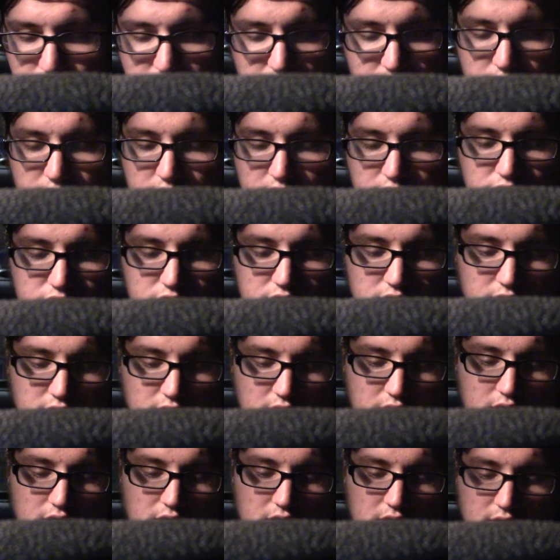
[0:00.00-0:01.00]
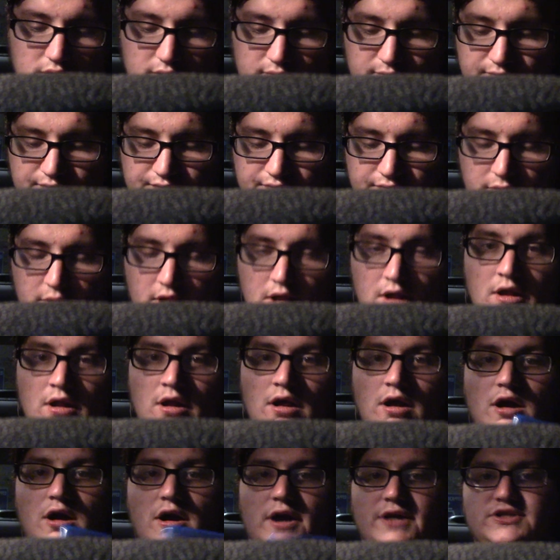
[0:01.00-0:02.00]
location. Um,
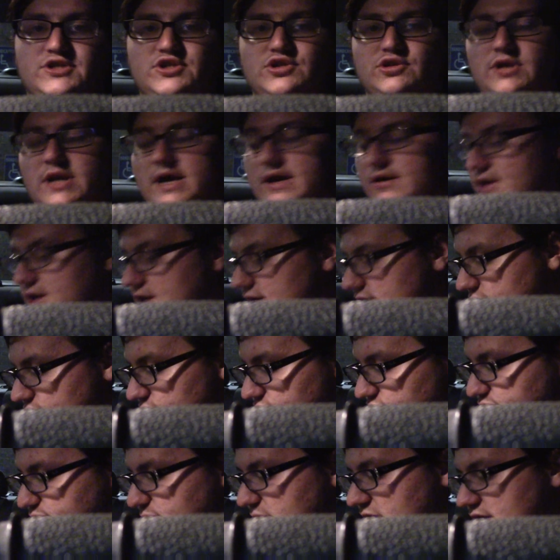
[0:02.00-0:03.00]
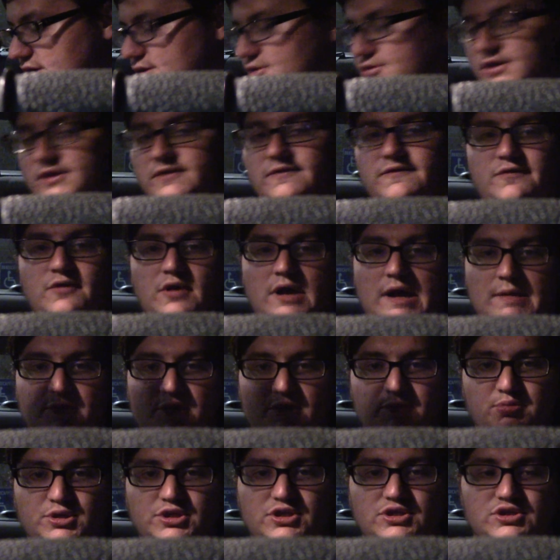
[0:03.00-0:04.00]
Alright, so now here is my only flaw. I'm going
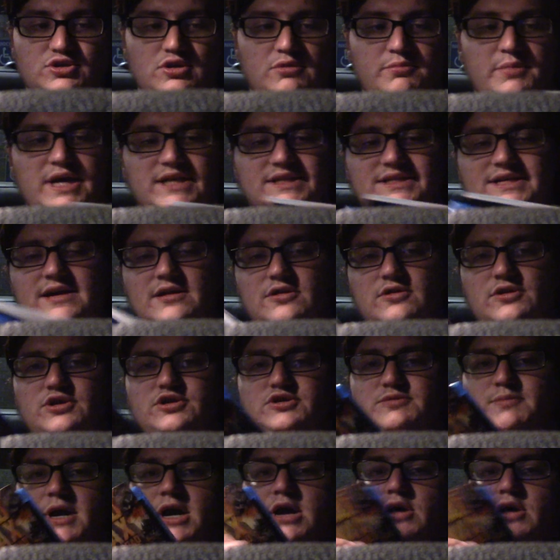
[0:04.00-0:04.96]
to put this all back together. Here's my